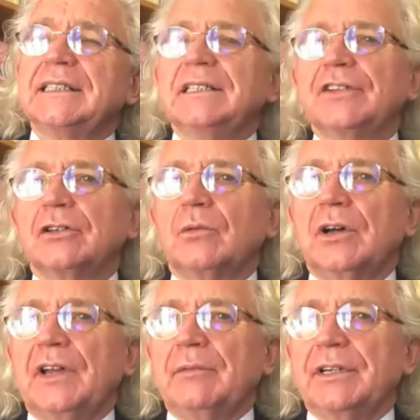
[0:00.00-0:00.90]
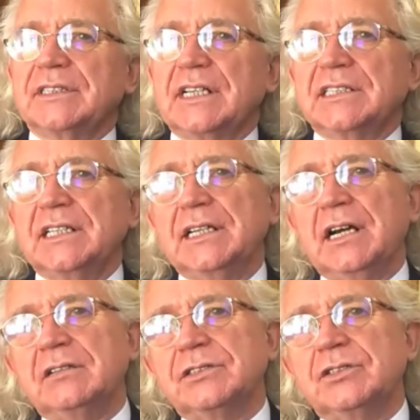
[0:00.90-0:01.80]
a difficult one, that, because actually
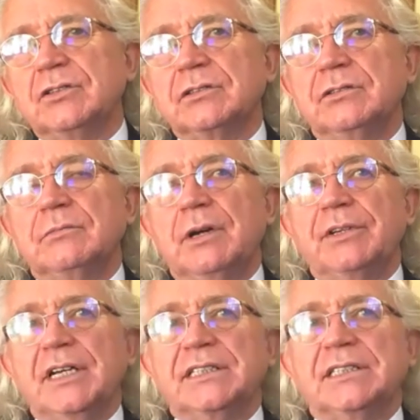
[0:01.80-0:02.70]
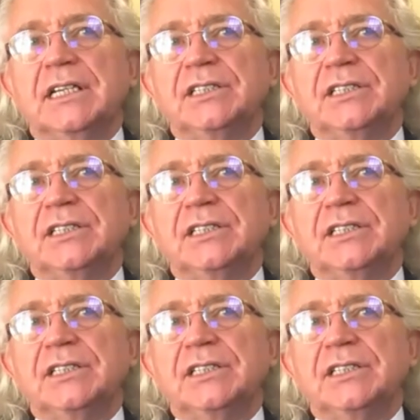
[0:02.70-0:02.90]
I was talking to a member yesterday,